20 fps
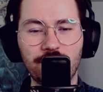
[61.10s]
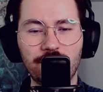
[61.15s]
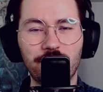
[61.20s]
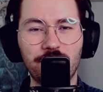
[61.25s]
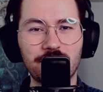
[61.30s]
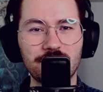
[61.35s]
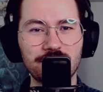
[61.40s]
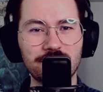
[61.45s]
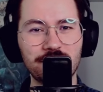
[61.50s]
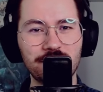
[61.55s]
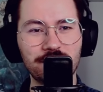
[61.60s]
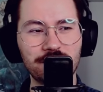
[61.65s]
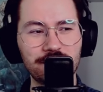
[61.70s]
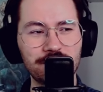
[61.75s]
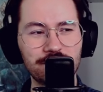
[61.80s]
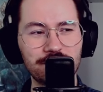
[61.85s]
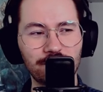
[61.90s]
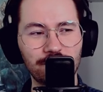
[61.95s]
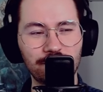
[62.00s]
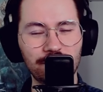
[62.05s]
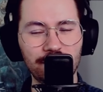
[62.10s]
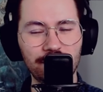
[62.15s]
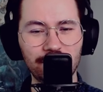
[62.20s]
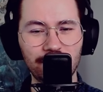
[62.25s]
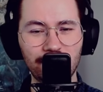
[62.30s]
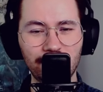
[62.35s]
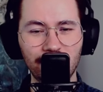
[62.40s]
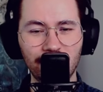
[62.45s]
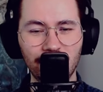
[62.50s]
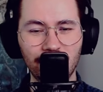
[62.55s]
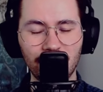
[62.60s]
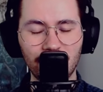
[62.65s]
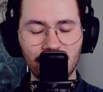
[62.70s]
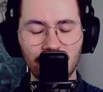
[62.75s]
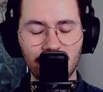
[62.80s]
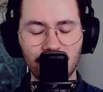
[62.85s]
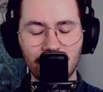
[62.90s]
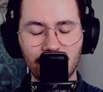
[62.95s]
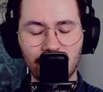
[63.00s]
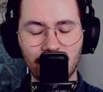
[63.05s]
first sentence already
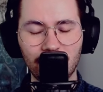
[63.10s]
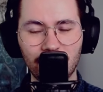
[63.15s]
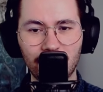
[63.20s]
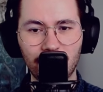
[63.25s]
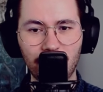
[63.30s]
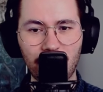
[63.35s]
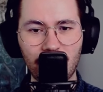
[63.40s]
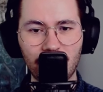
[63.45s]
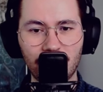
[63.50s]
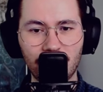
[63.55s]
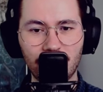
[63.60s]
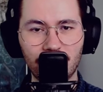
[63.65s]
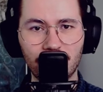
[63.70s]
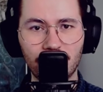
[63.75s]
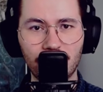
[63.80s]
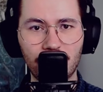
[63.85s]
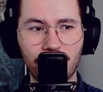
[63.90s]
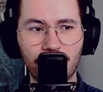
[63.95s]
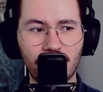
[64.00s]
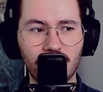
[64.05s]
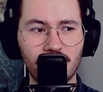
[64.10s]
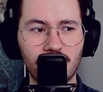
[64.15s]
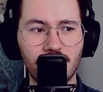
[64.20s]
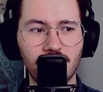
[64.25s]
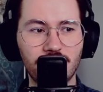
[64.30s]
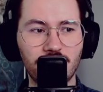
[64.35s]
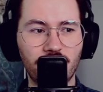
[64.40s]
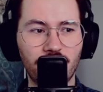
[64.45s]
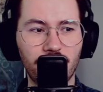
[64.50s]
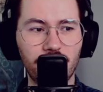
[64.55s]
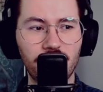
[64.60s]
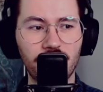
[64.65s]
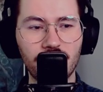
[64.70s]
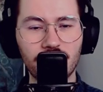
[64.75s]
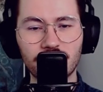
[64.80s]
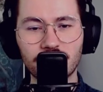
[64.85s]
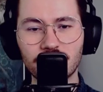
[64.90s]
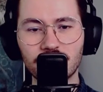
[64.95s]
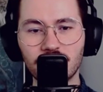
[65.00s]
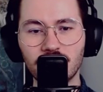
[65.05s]
making a parallel to
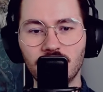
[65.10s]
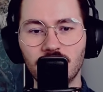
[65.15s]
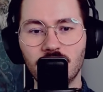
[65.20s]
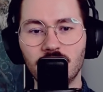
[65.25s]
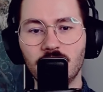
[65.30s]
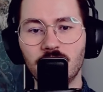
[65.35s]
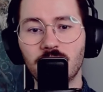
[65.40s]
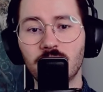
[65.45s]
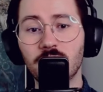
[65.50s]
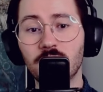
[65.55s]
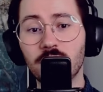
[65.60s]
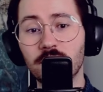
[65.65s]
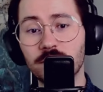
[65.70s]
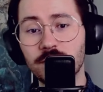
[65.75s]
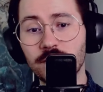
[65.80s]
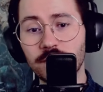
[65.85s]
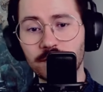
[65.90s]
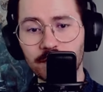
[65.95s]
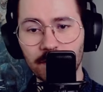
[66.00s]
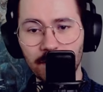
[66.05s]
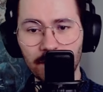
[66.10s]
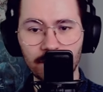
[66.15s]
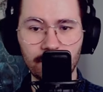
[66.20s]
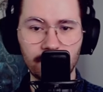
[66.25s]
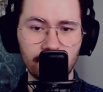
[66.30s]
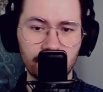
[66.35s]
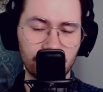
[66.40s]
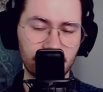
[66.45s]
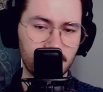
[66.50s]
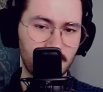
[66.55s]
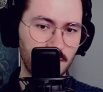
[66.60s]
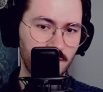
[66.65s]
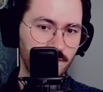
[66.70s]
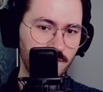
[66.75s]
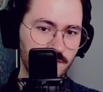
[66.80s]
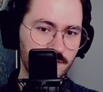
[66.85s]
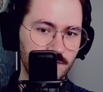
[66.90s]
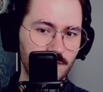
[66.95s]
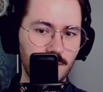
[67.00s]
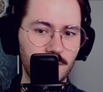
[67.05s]
familiars. Jeskai, just like
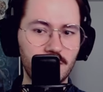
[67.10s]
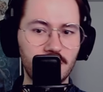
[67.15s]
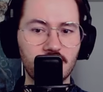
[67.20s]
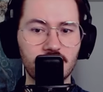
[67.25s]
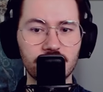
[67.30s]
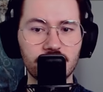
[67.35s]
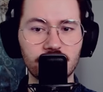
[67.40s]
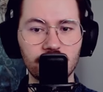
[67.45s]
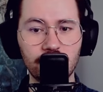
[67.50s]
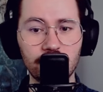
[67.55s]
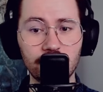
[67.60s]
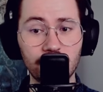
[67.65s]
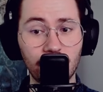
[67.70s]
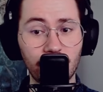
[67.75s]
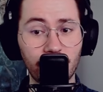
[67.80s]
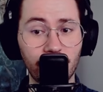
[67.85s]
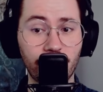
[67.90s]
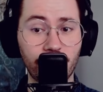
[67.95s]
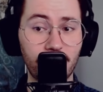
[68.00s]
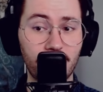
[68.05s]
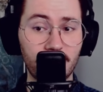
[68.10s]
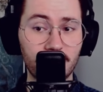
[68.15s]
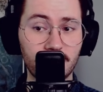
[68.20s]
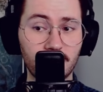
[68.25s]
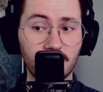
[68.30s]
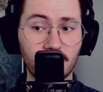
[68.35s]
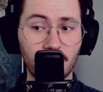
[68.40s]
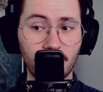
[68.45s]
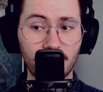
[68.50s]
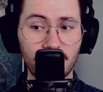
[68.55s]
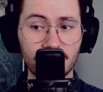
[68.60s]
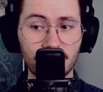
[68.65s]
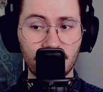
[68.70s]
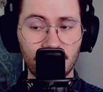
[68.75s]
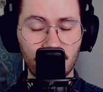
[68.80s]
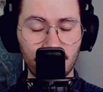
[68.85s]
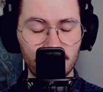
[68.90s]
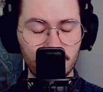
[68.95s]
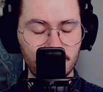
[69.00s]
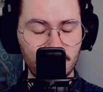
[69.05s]
familiars, is an Ephemerate Archaeomancer
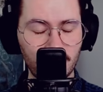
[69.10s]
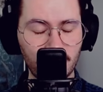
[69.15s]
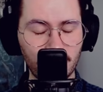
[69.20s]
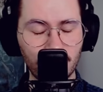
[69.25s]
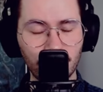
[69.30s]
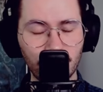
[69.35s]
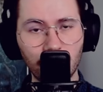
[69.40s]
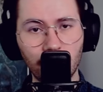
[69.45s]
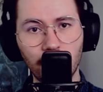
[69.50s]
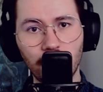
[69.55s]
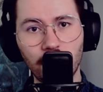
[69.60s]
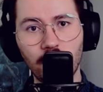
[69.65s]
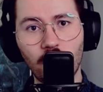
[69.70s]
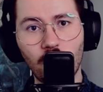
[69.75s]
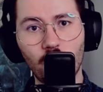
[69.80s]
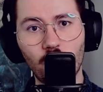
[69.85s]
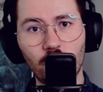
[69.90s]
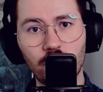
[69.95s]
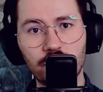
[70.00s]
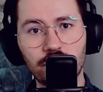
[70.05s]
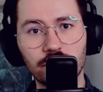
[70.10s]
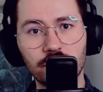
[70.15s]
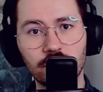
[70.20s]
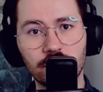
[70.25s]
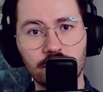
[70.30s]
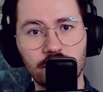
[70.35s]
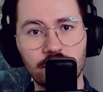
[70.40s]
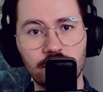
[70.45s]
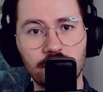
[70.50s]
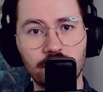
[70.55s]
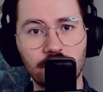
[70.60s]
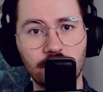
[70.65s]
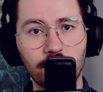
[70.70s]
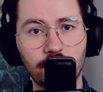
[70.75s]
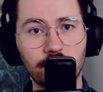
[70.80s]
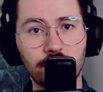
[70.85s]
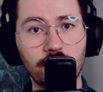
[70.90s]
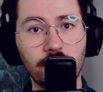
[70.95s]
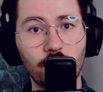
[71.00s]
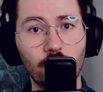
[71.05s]
engine deck, which is
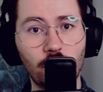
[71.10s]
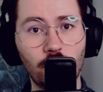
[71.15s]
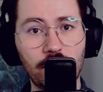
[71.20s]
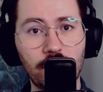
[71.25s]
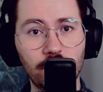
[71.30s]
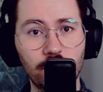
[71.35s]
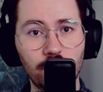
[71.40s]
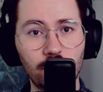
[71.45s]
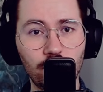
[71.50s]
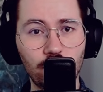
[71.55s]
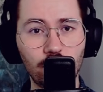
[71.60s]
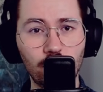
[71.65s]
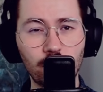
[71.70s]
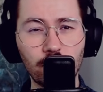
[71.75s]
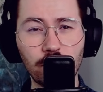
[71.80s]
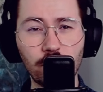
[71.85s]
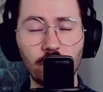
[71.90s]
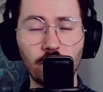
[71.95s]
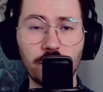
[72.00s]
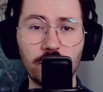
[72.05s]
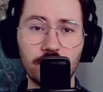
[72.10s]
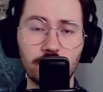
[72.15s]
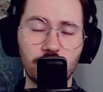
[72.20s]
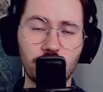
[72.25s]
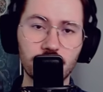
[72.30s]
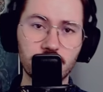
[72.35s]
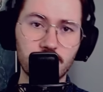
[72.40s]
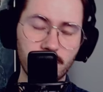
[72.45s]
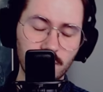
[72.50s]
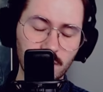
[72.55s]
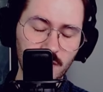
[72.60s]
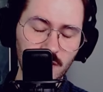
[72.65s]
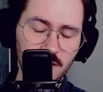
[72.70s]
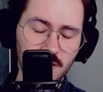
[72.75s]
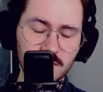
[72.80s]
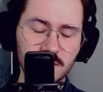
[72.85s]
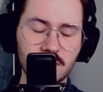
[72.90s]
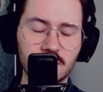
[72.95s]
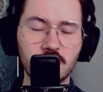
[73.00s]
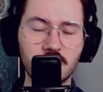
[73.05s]
the way you will win most of your
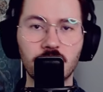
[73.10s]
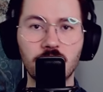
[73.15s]
games.